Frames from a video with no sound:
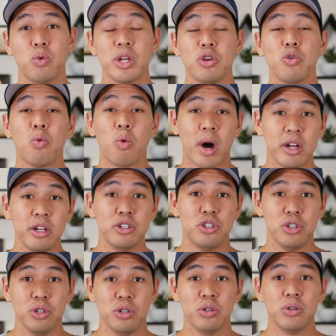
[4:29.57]
what you want to
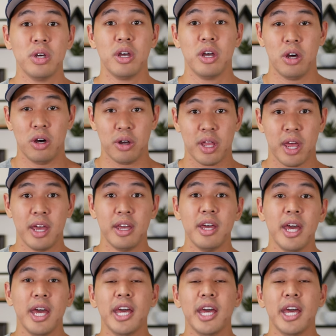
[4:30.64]
do, okay,